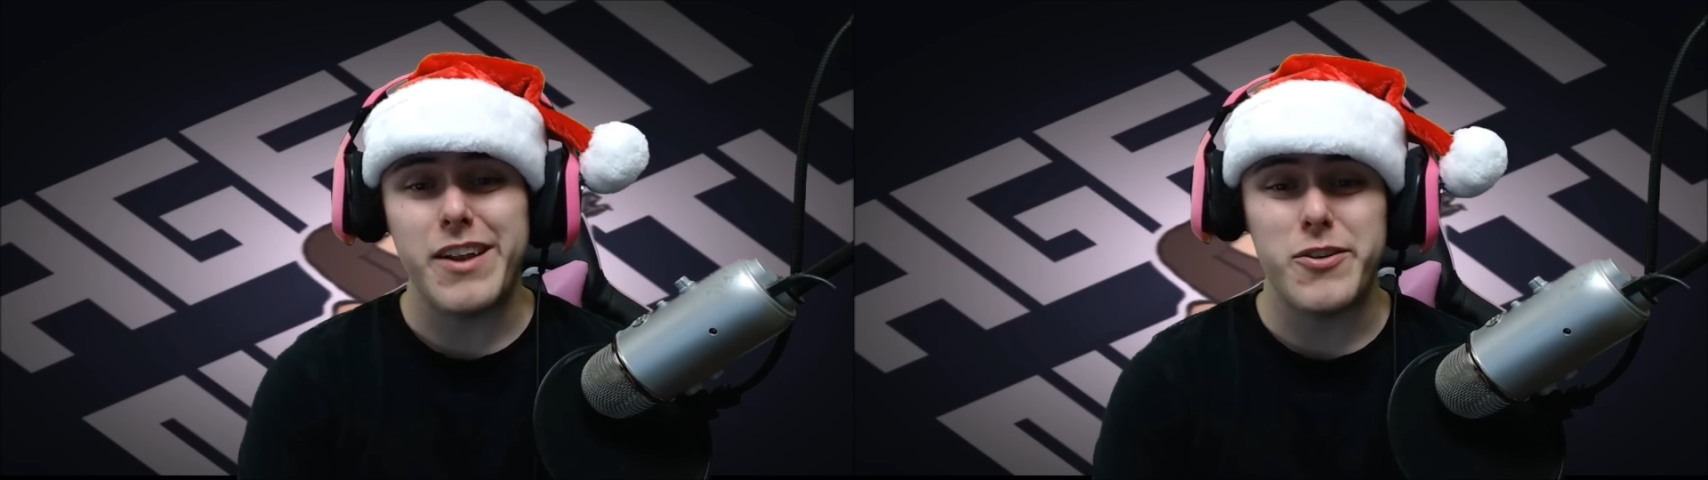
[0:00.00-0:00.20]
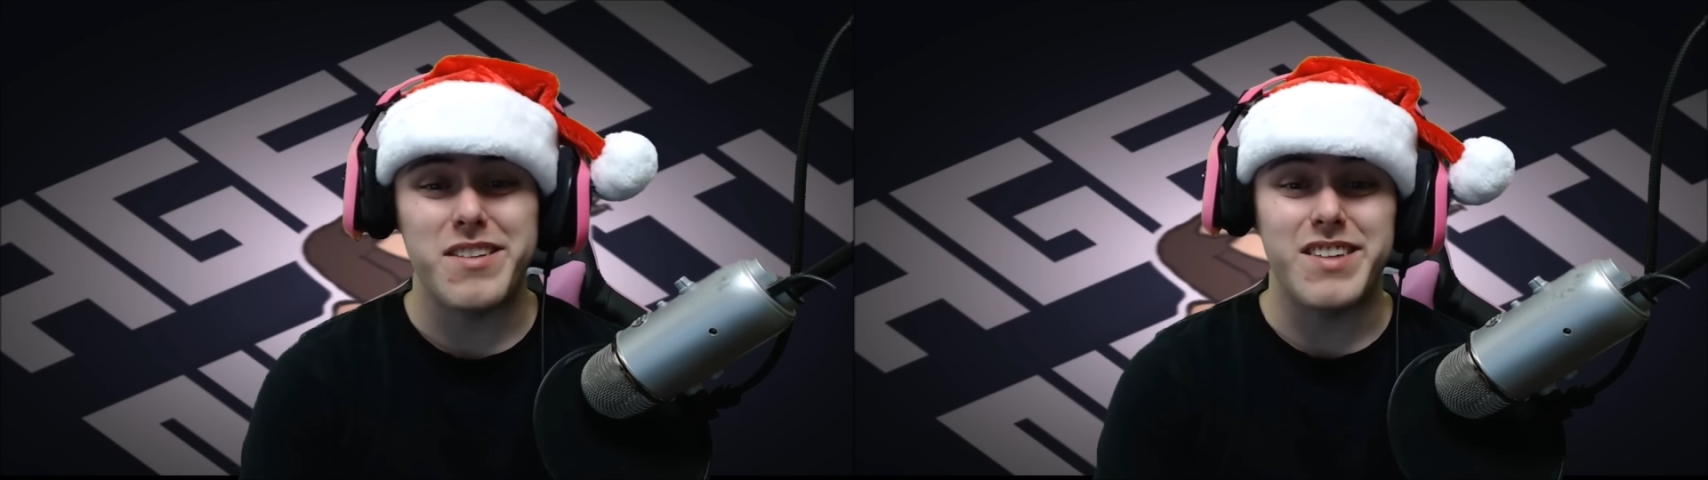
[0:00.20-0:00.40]

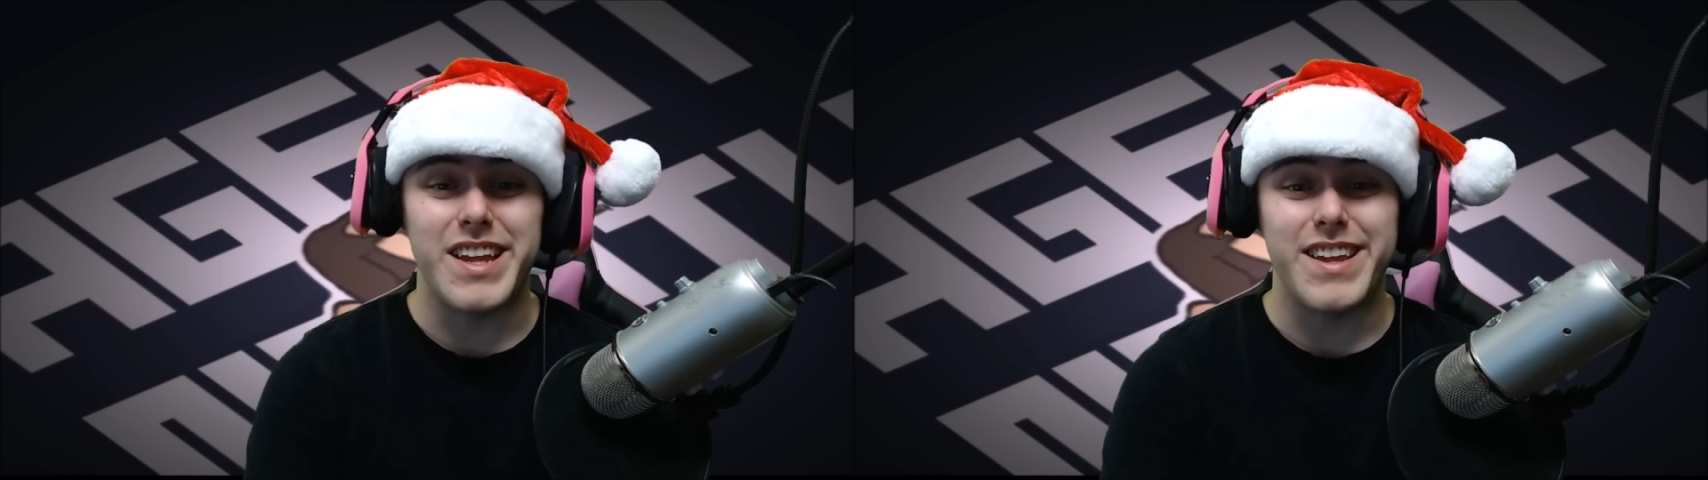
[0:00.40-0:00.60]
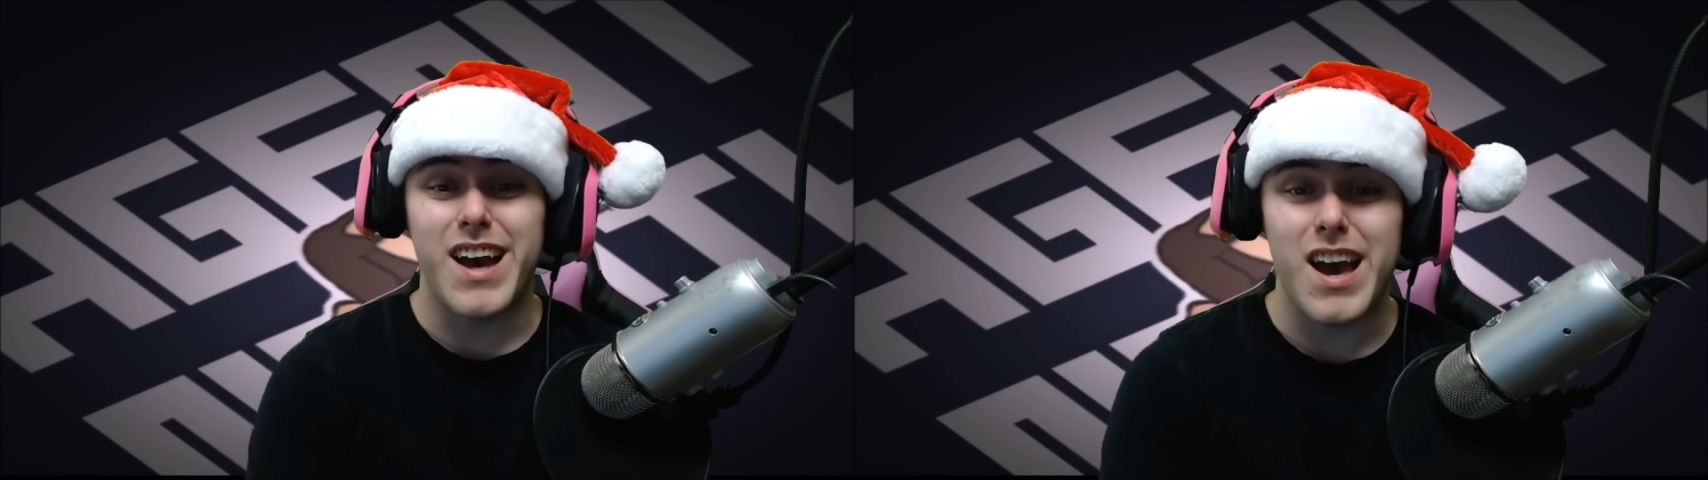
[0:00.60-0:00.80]

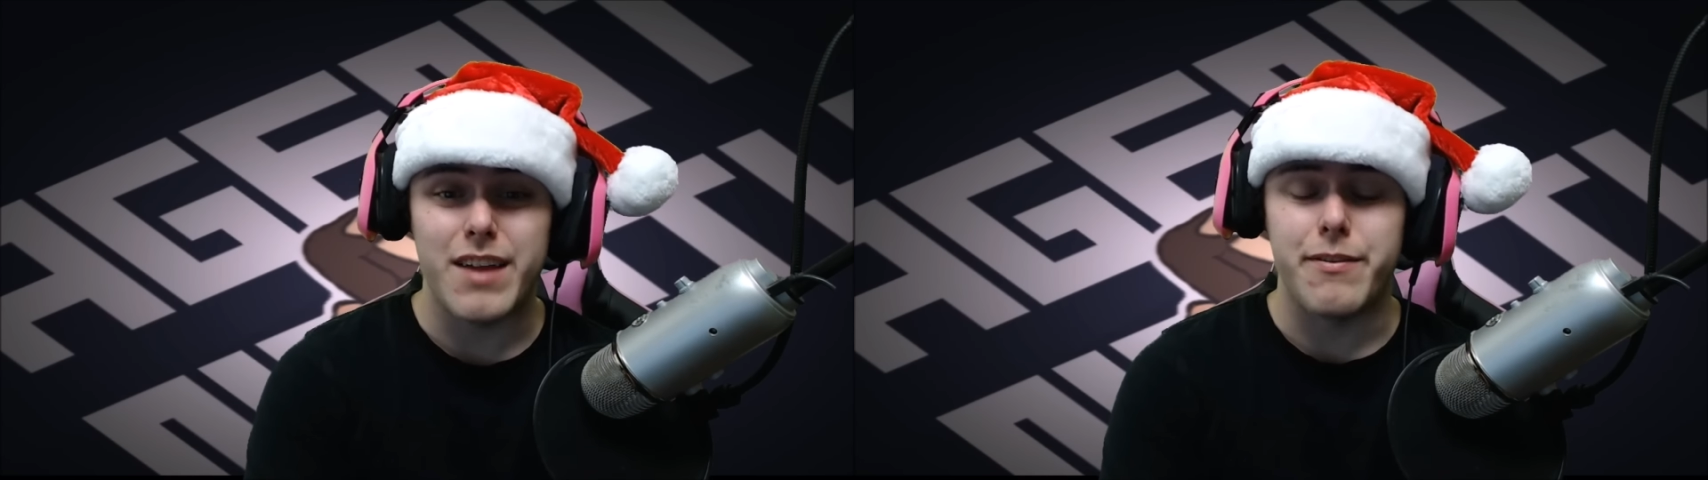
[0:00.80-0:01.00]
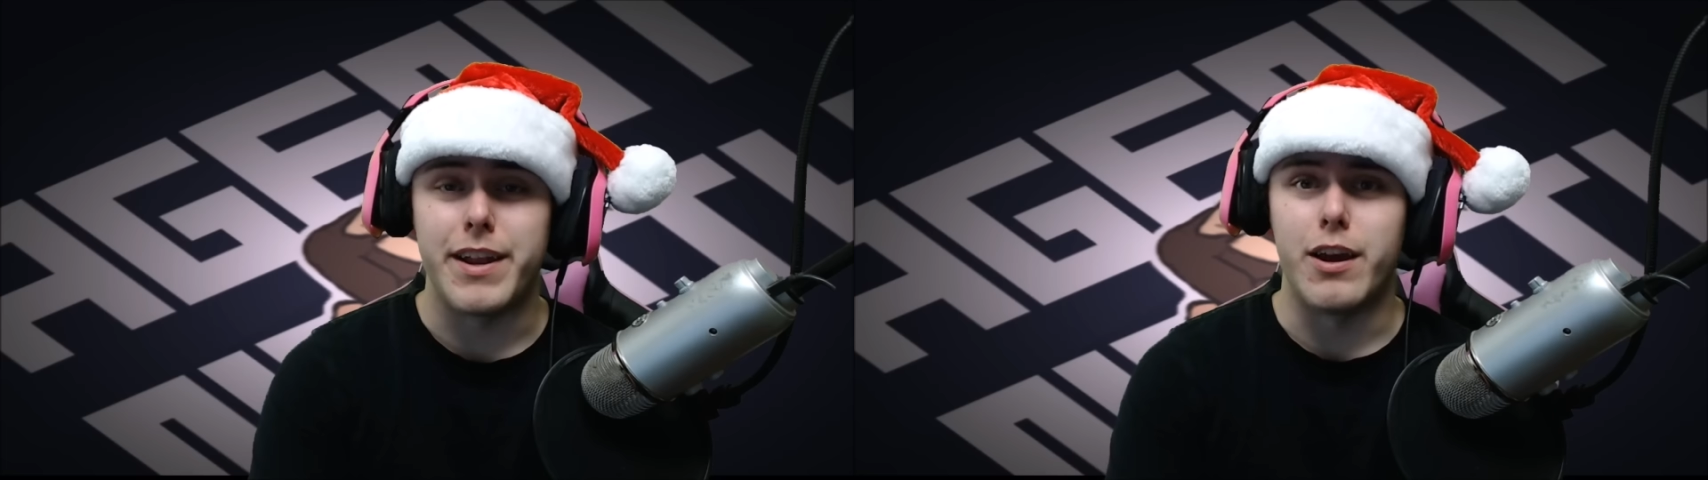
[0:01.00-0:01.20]
interesting
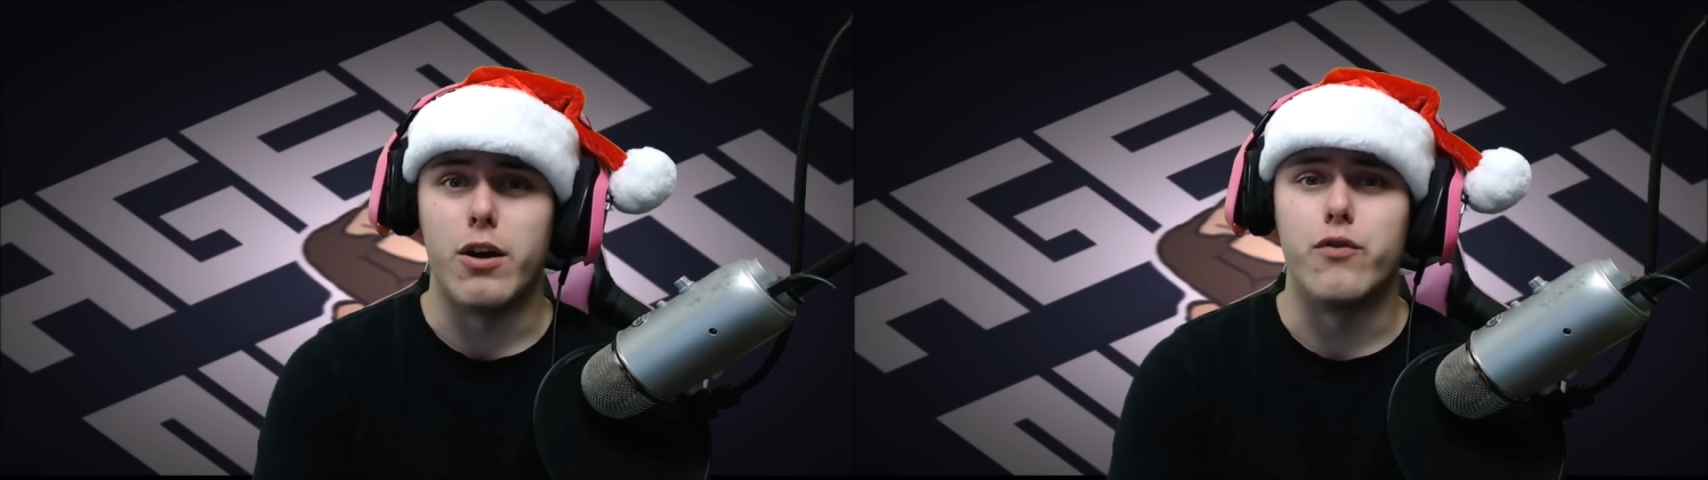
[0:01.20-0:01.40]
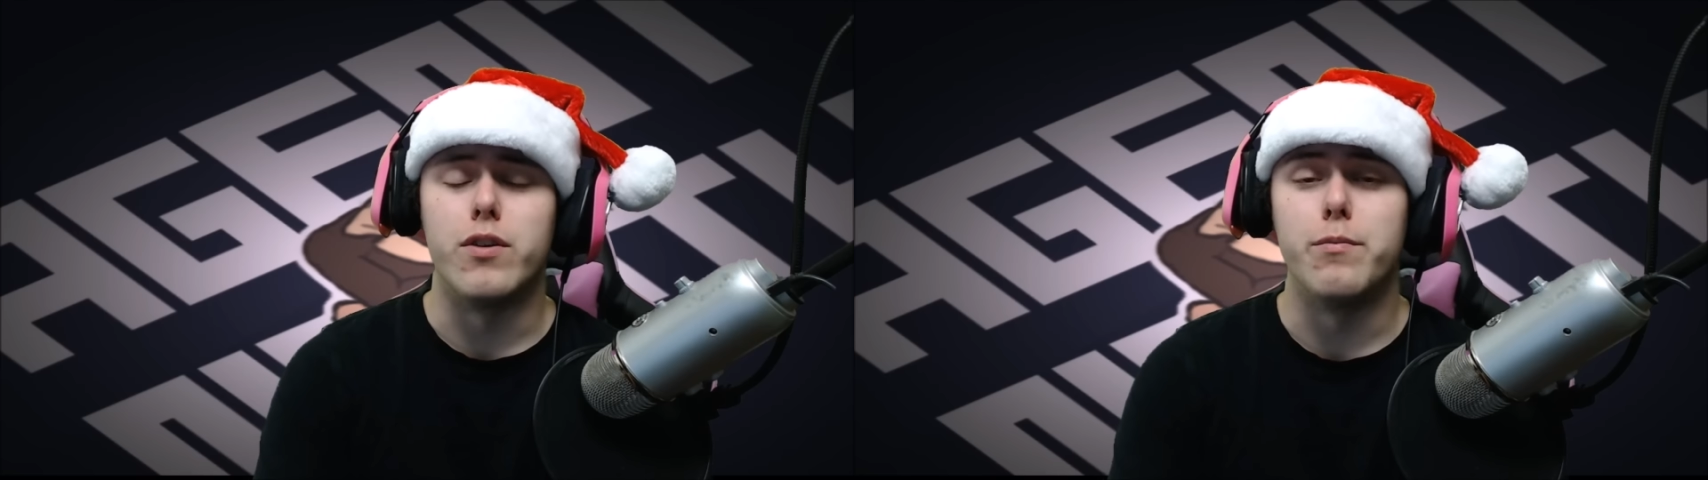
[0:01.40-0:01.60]
guide
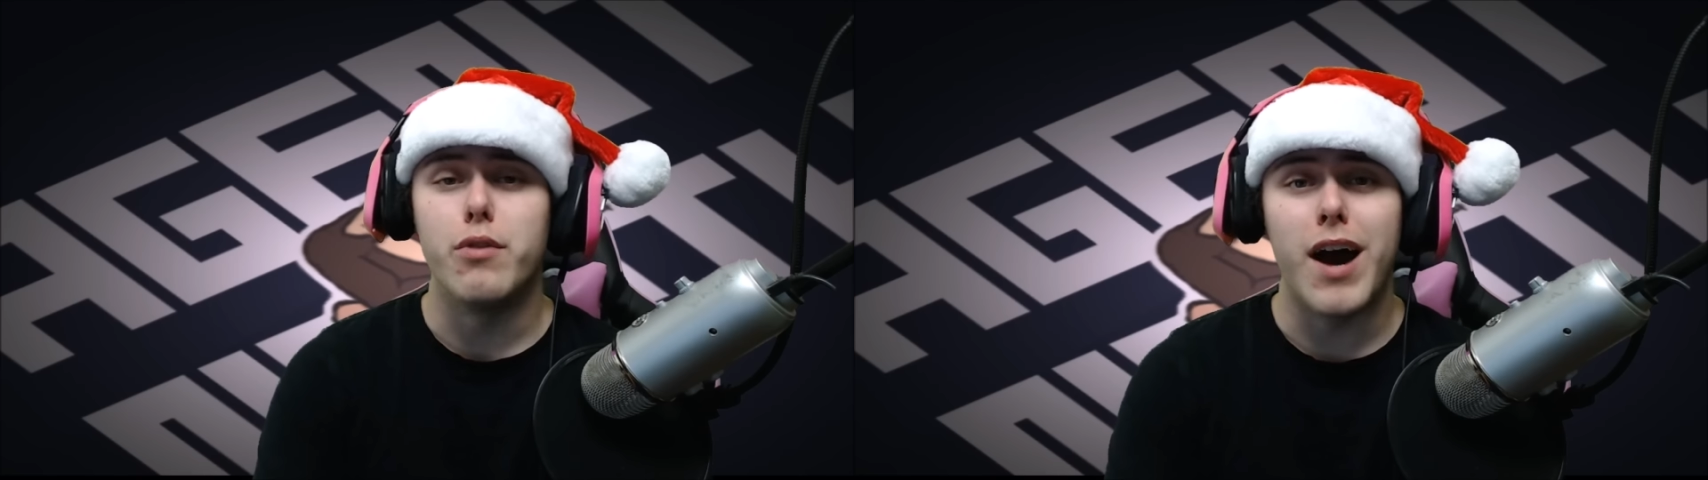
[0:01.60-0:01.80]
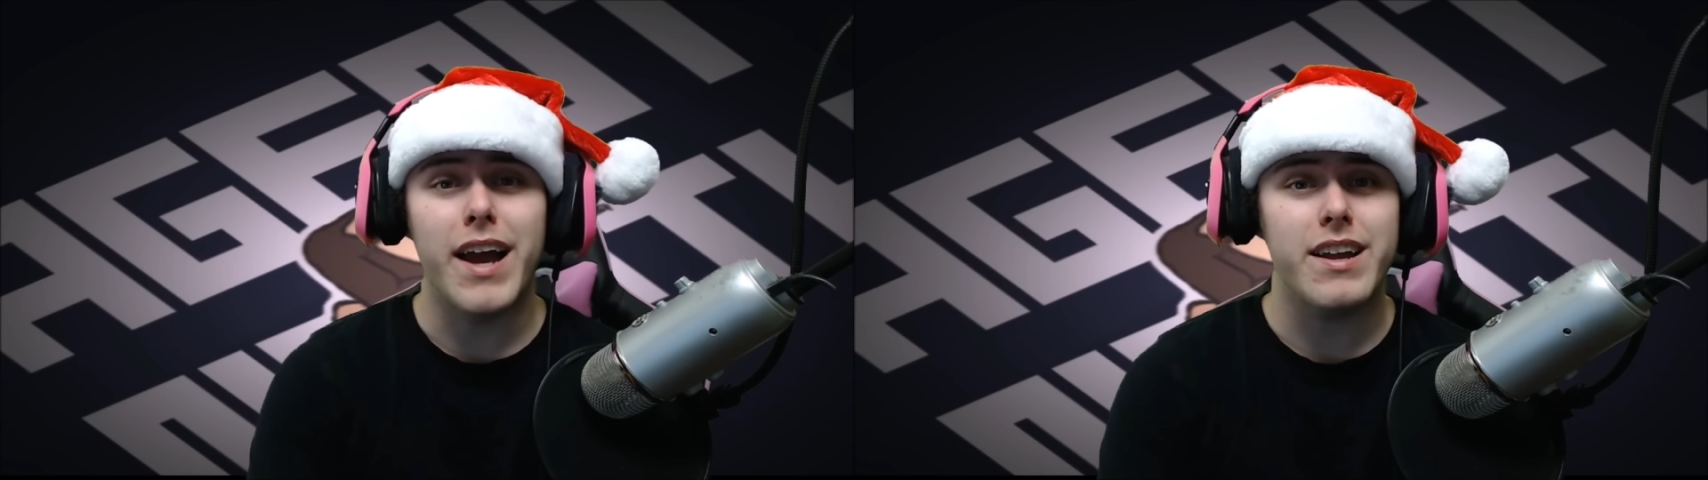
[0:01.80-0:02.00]
video for
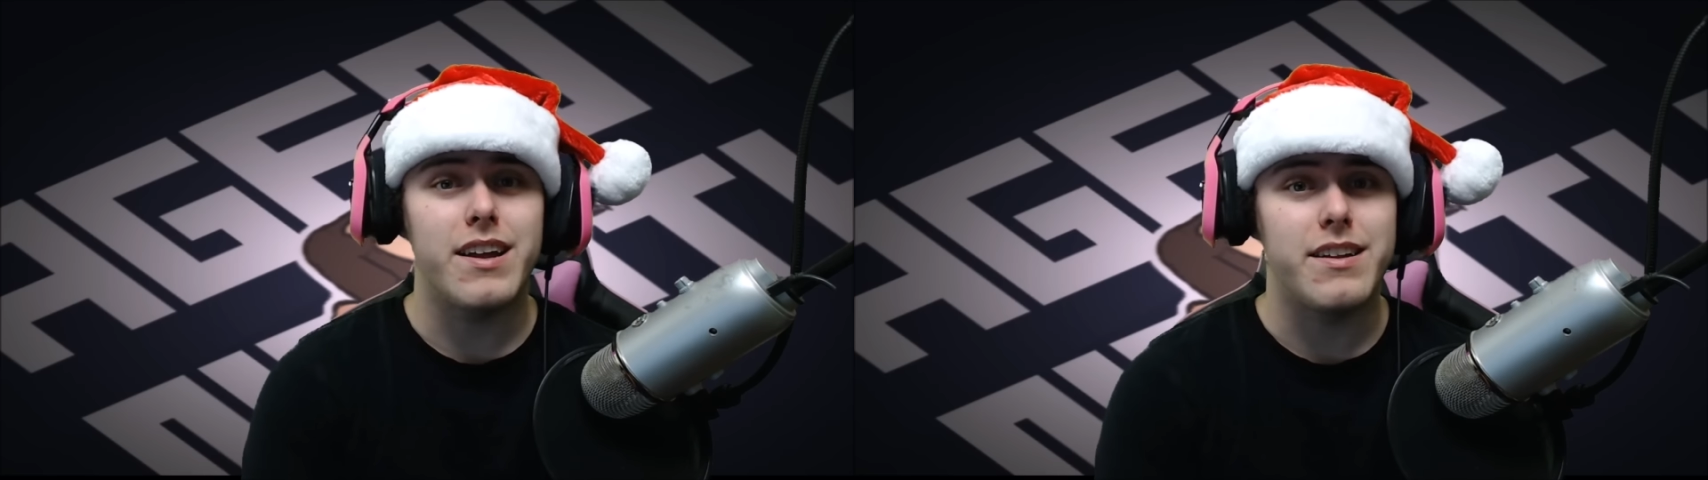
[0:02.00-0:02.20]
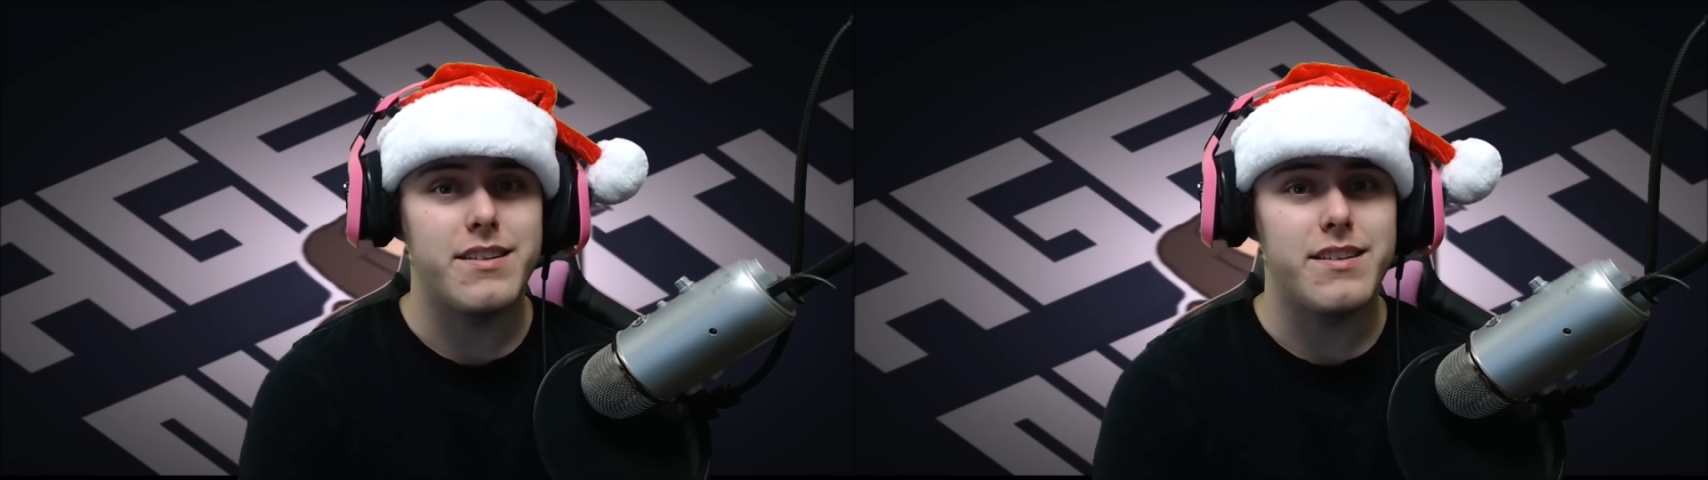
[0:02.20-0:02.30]
Black